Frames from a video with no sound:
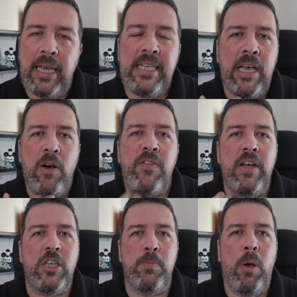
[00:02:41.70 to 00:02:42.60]
yourself
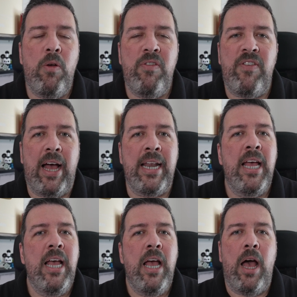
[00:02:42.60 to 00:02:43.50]
a small fan.
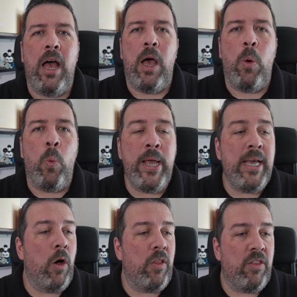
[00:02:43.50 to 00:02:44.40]
We
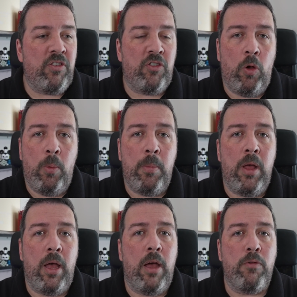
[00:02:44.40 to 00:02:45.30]
got some
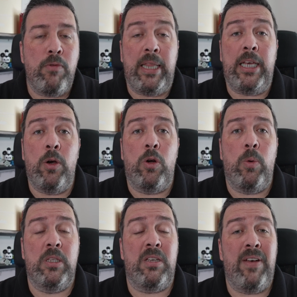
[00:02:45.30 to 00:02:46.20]
really good
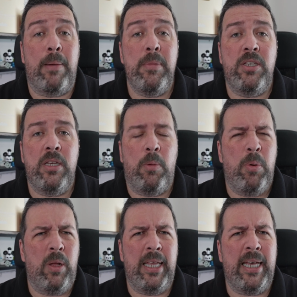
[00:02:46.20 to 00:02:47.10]
ones off Amazon. I'll
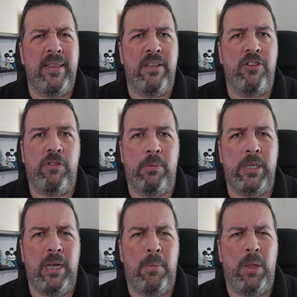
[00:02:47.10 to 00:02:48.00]
put a link in the
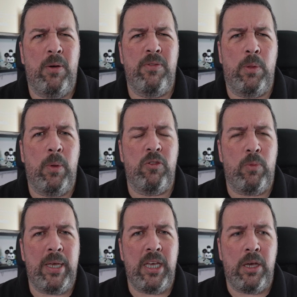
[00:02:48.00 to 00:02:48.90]
description down below for the ones
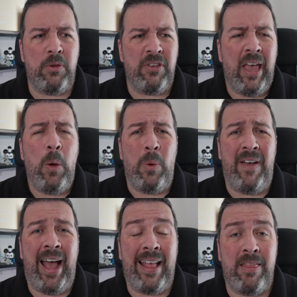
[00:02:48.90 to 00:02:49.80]
we use. We've
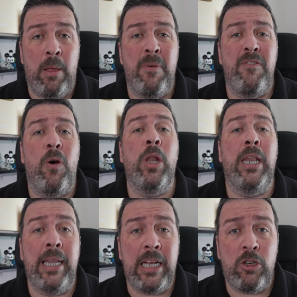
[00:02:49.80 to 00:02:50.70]
had them for
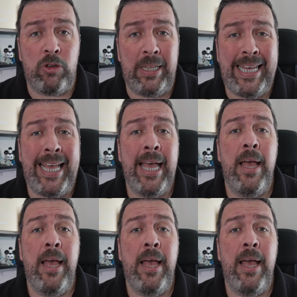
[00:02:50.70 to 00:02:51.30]
literally